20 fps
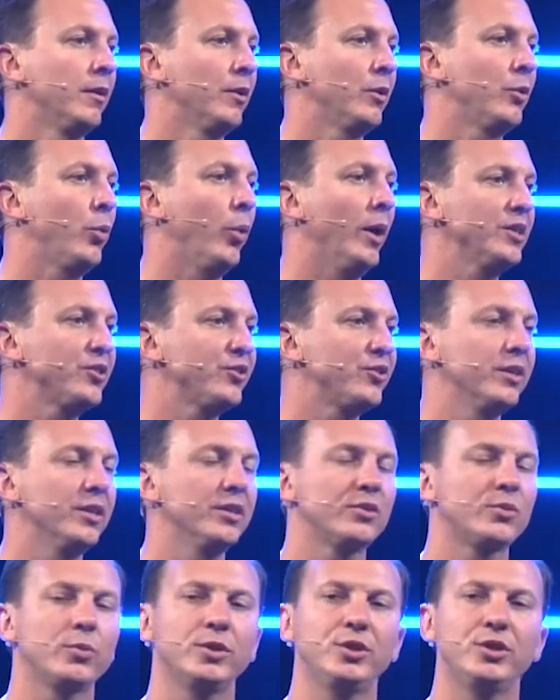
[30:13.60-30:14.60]
Question
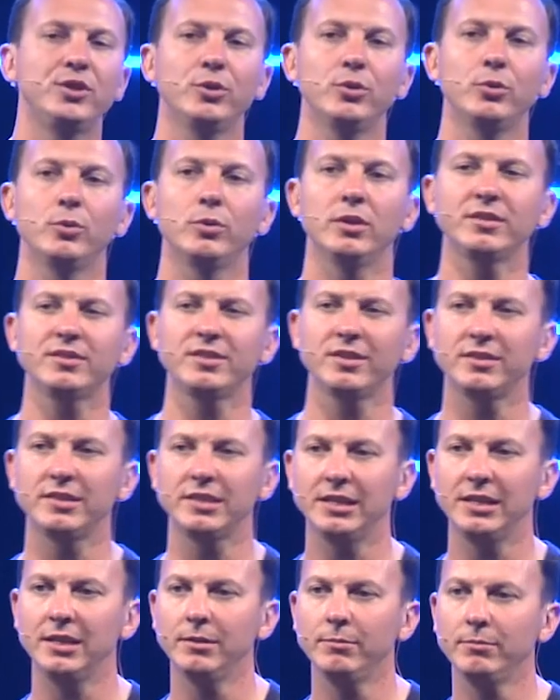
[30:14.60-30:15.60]
is, would you listen
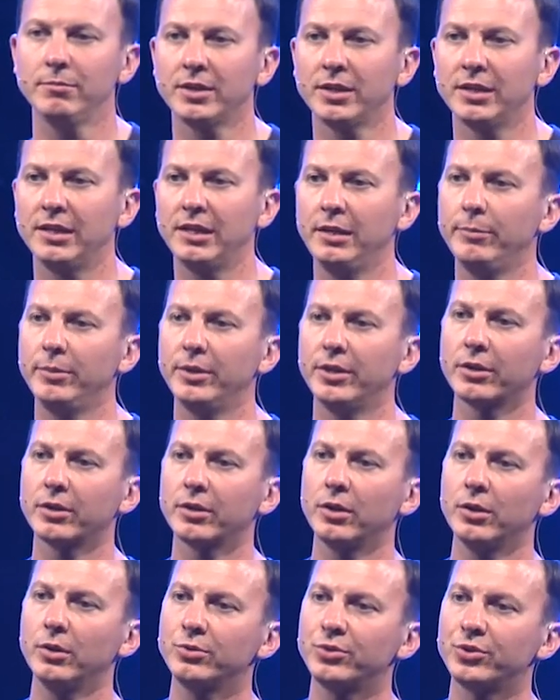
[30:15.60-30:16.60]
to him? Could he be your
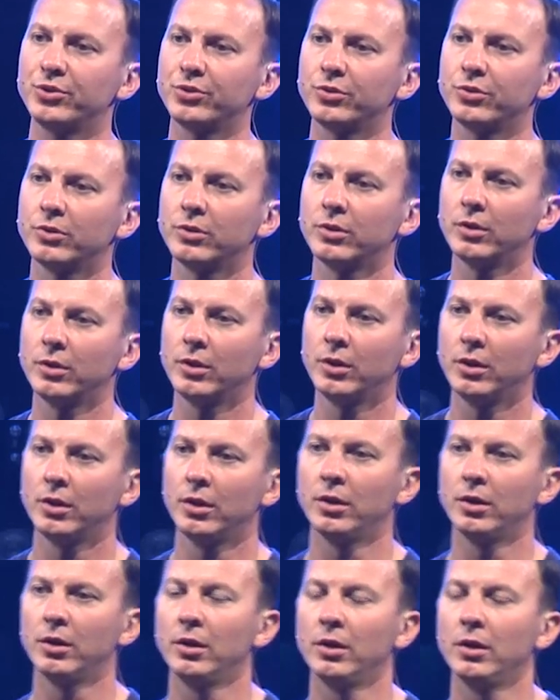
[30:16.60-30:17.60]
coach?
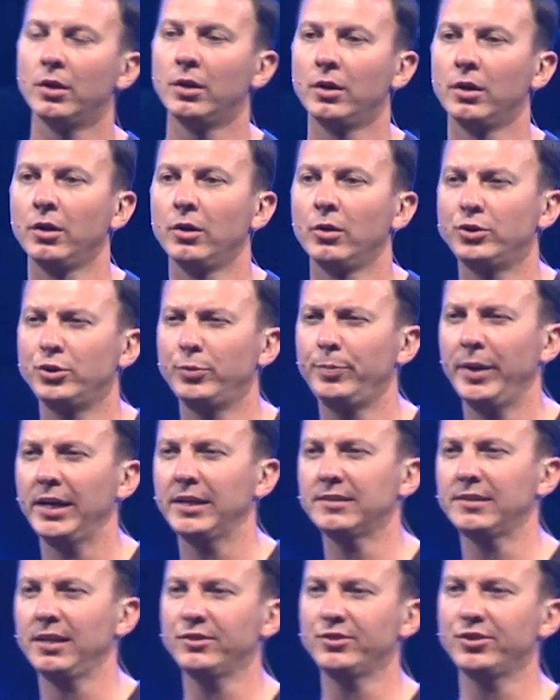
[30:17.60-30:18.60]
Would you pay
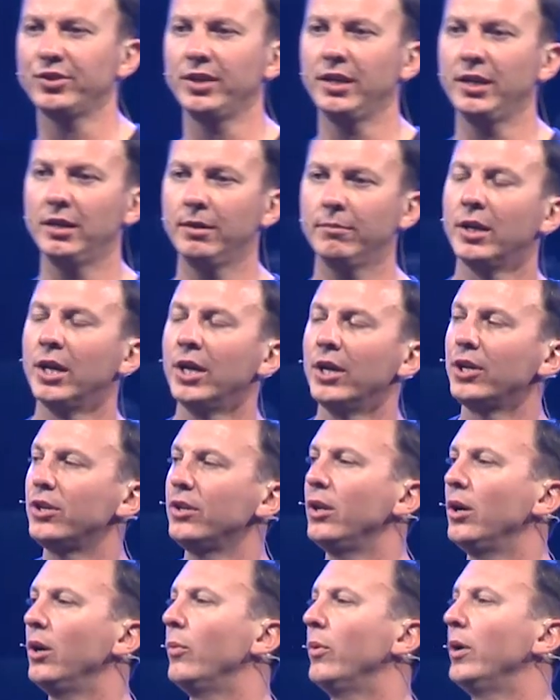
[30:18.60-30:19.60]
attention to him? You
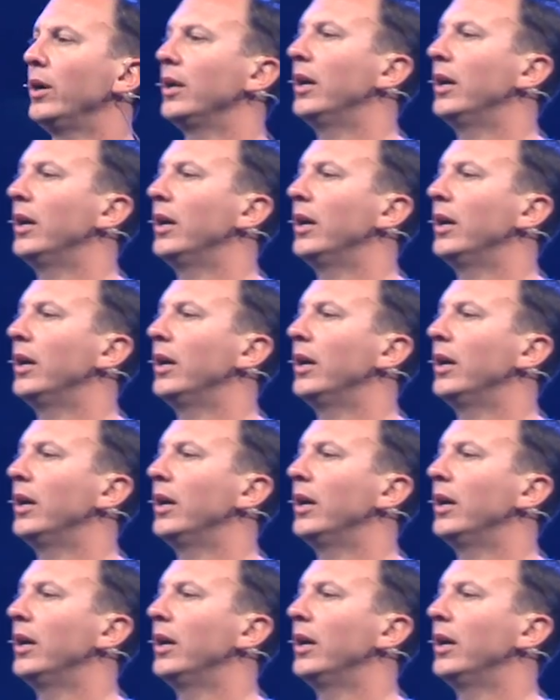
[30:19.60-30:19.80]
know, when